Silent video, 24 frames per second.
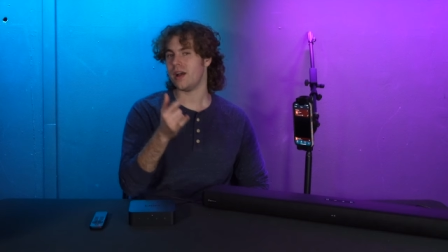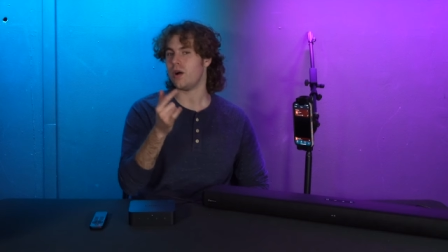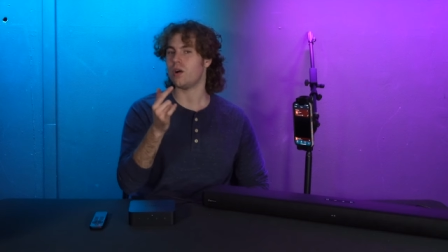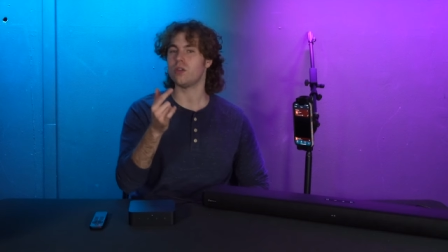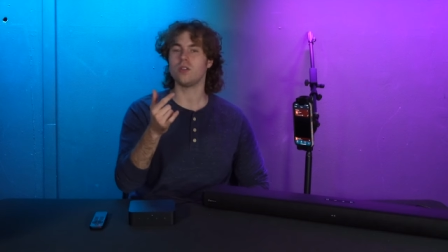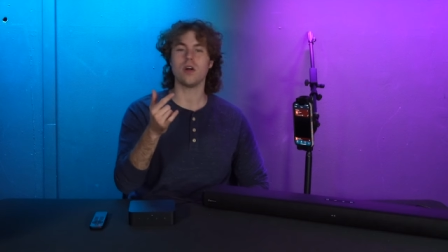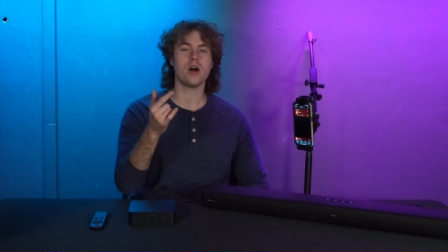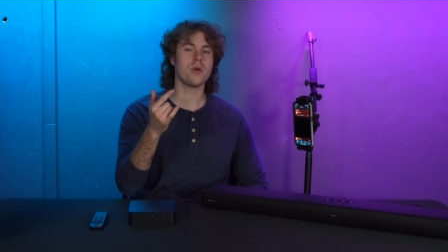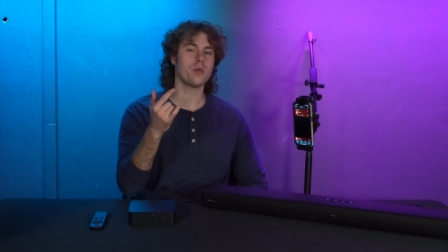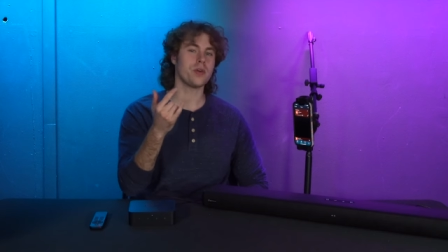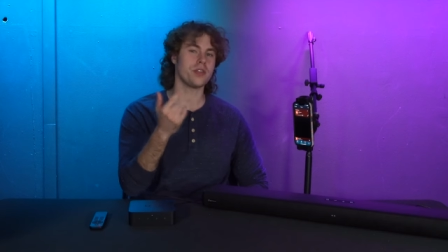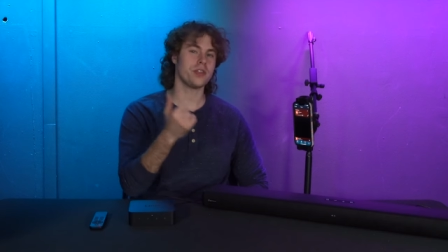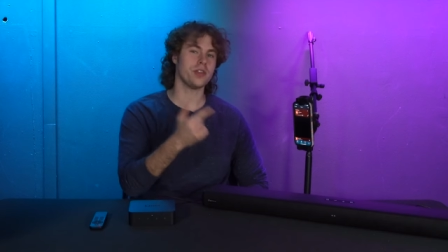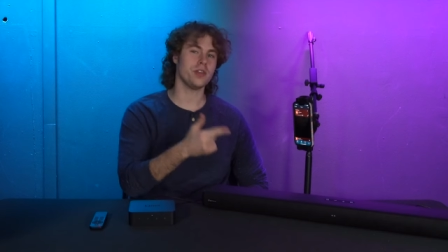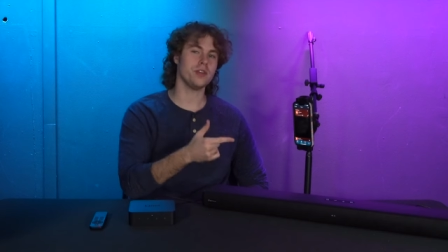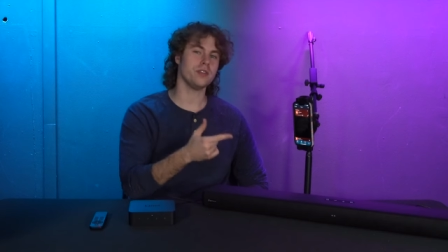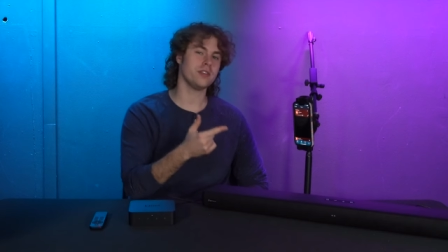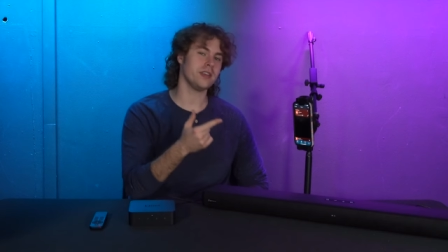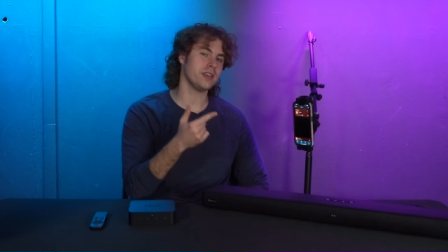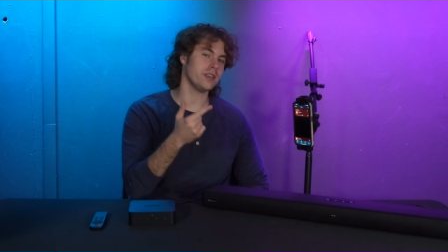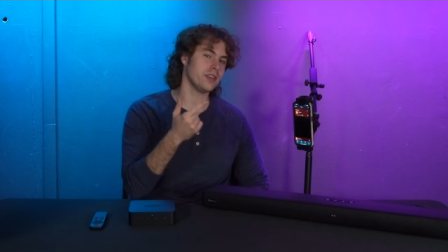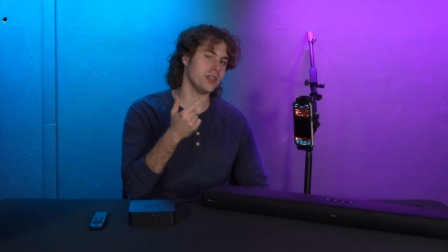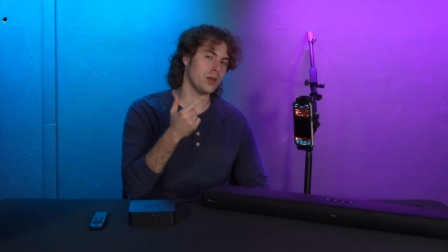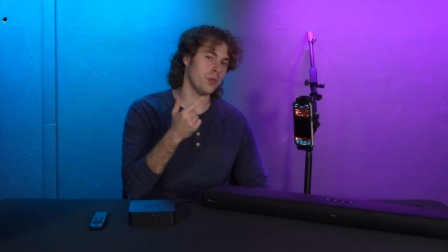Now, along with
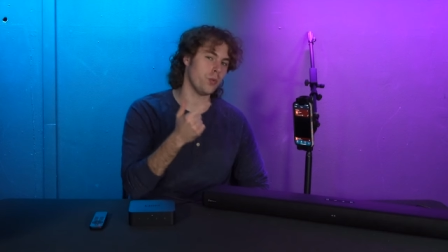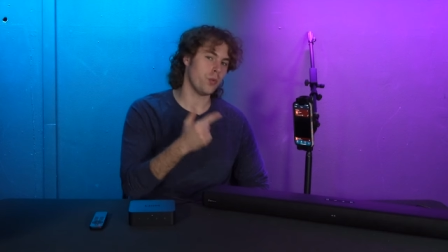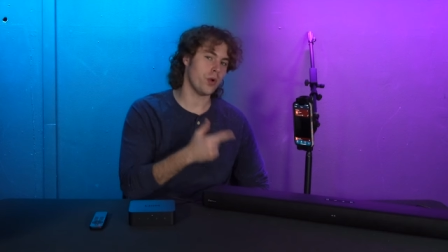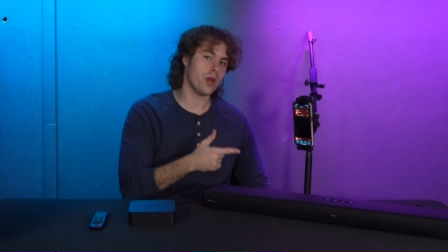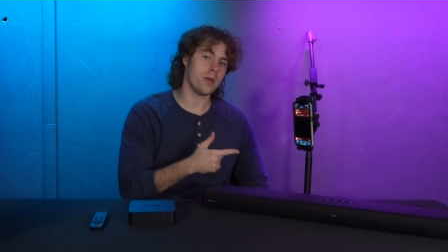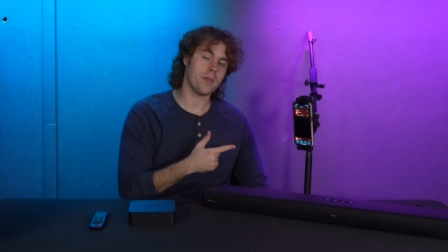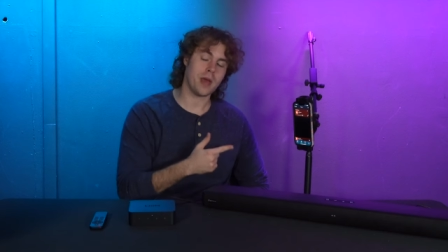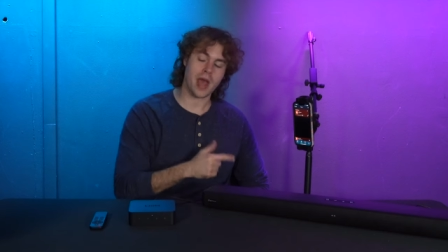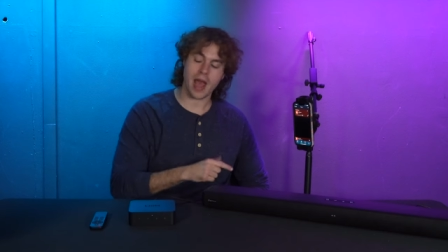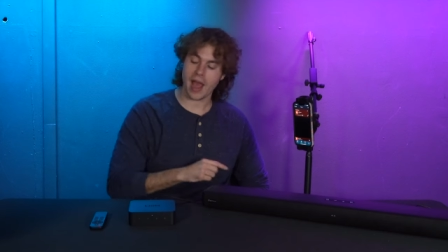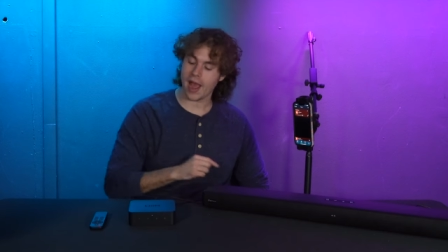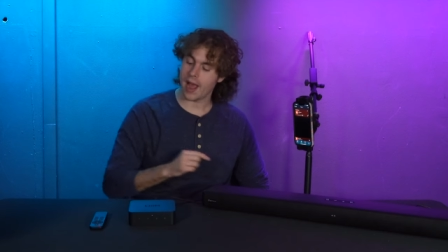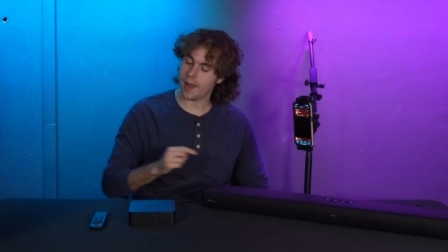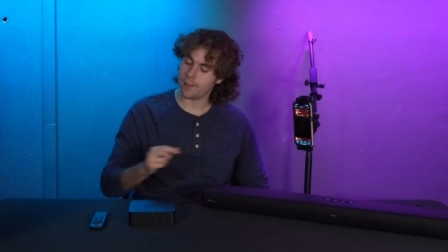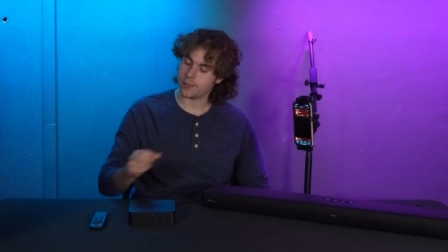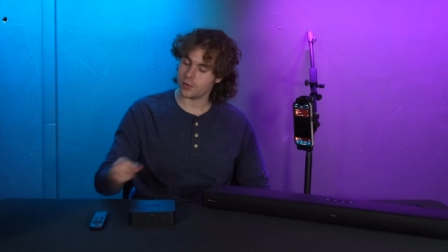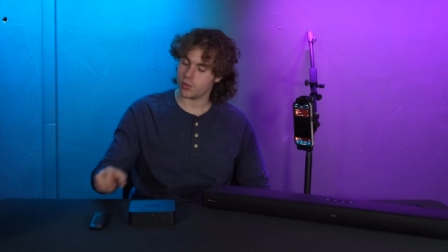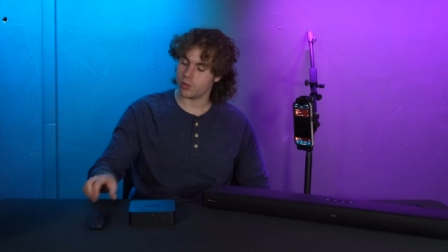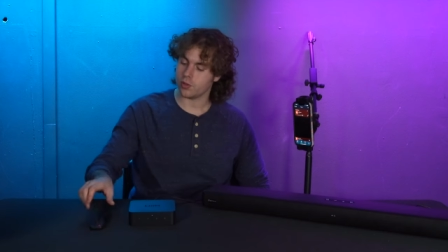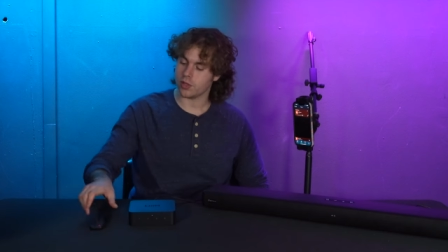using the WiiM app,